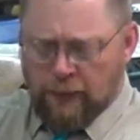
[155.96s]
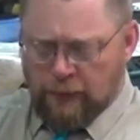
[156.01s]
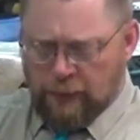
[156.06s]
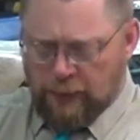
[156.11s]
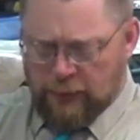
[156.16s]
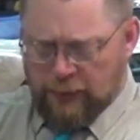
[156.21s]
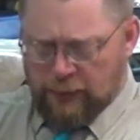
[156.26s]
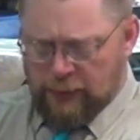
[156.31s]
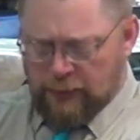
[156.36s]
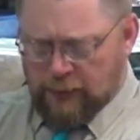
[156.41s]

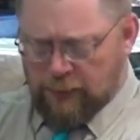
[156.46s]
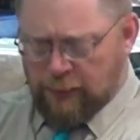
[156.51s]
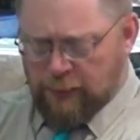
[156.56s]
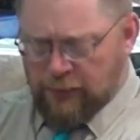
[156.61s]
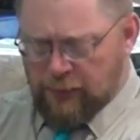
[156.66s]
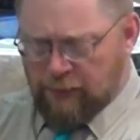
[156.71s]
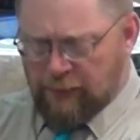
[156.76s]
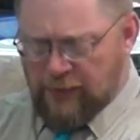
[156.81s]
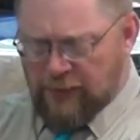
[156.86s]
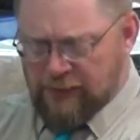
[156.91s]
uh, the
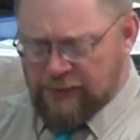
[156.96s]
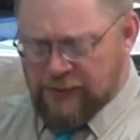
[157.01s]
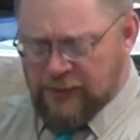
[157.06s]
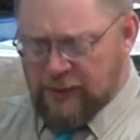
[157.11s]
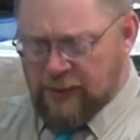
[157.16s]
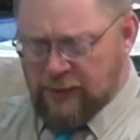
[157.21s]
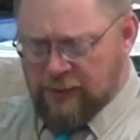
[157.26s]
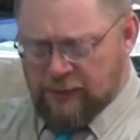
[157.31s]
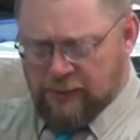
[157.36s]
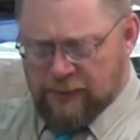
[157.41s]
book of
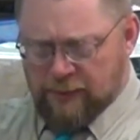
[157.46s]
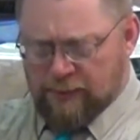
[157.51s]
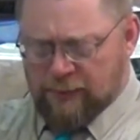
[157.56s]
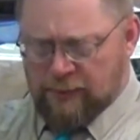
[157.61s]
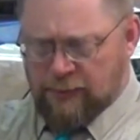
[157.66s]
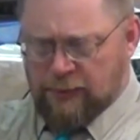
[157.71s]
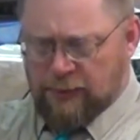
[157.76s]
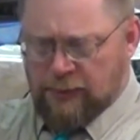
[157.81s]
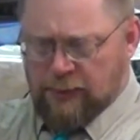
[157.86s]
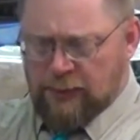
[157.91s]
Isaiah
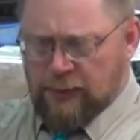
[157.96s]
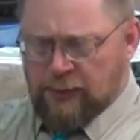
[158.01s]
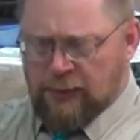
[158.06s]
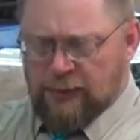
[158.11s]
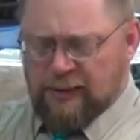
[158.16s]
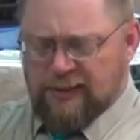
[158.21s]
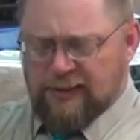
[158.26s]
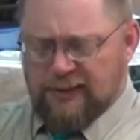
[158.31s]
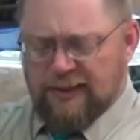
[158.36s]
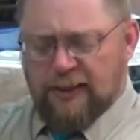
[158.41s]

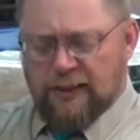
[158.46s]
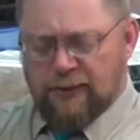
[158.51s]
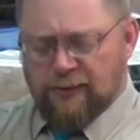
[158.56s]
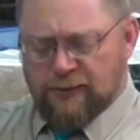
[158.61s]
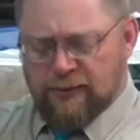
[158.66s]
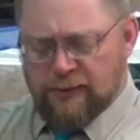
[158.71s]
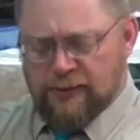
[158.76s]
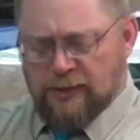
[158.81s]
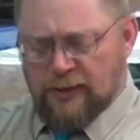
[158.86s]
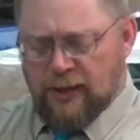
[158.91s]

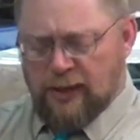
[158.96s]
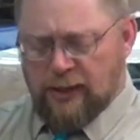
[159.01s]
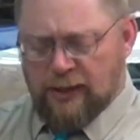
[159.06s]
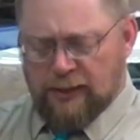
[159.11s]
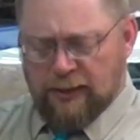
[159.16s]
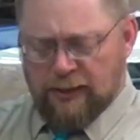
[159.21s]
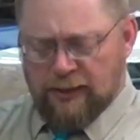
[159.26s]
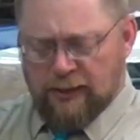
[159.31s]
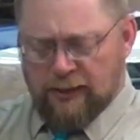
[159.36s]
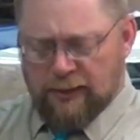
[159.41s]
is not